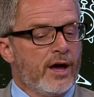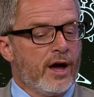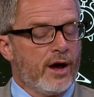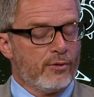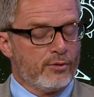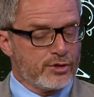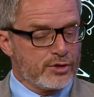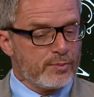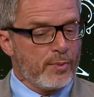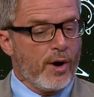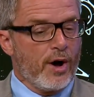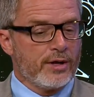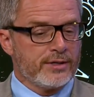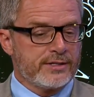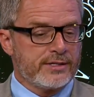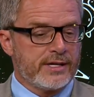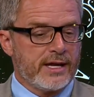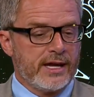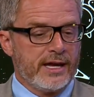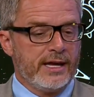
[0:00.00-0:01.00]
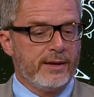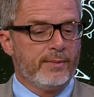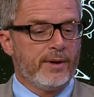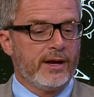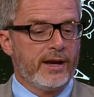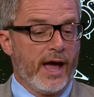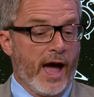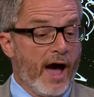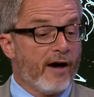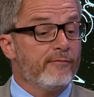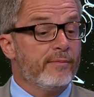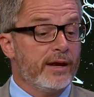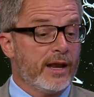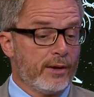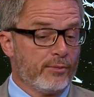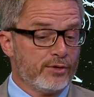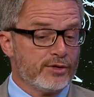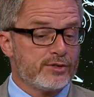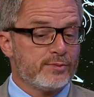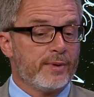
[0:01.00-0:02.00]
uh, response team, and I've been
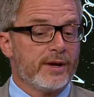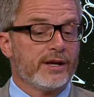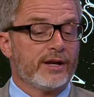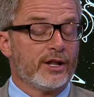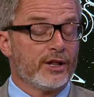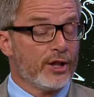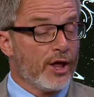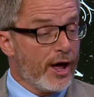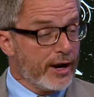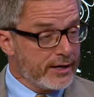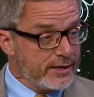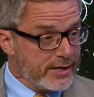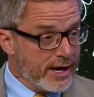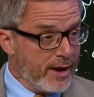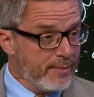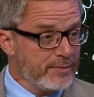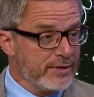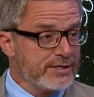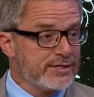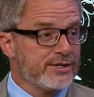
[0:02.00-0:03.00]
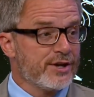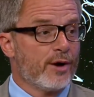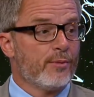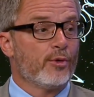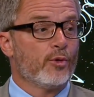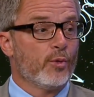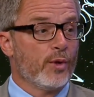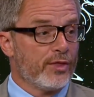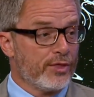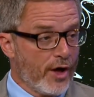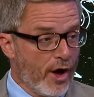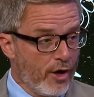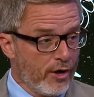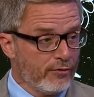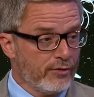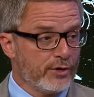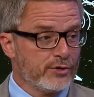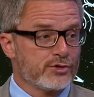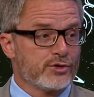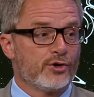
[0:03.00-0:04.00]
able to spend a lot of time this summer with
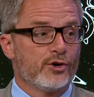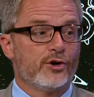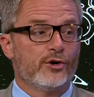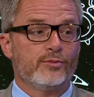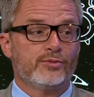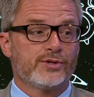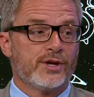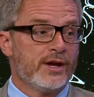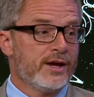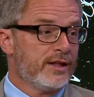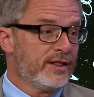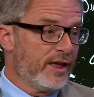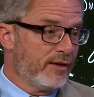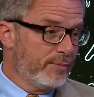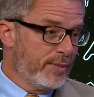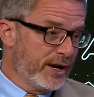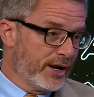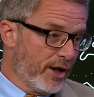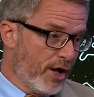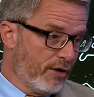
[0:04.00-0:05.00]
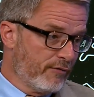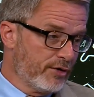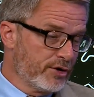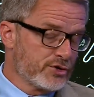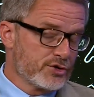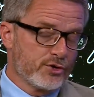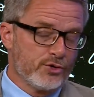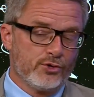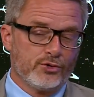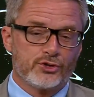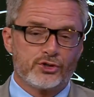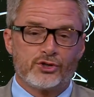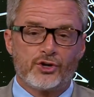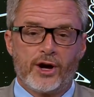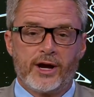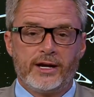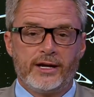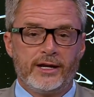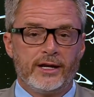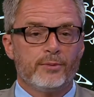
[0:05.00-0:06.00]
all those groups. They've been in all of our schools
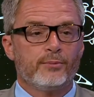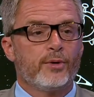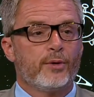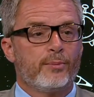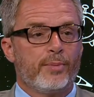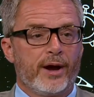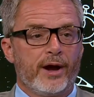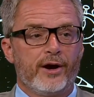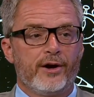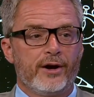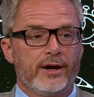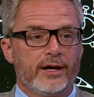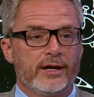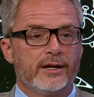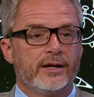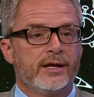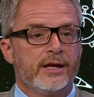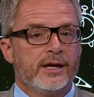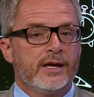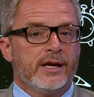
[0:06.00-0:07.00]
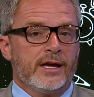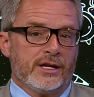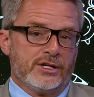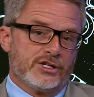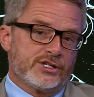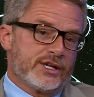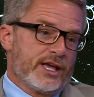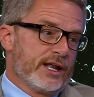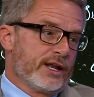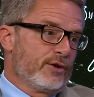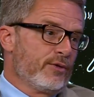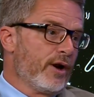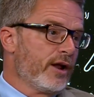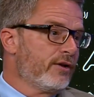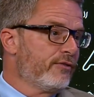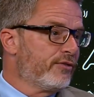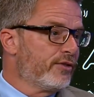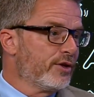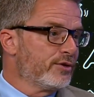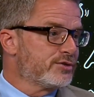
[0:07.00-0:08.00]
training and preparing and, and just getting
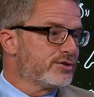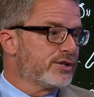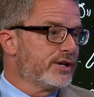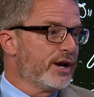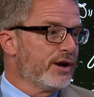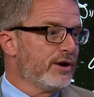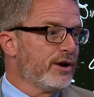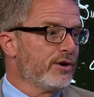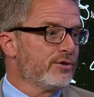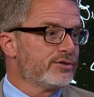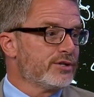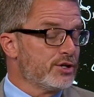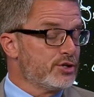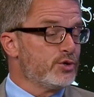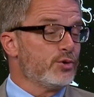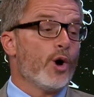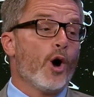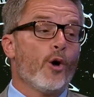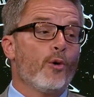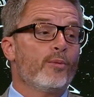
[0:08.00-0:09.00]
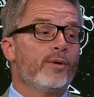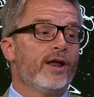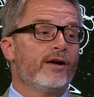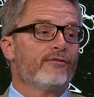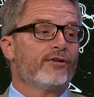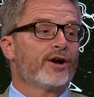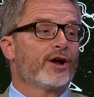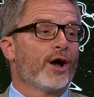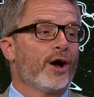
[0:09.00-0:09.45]
ready for those scenarios that you hope never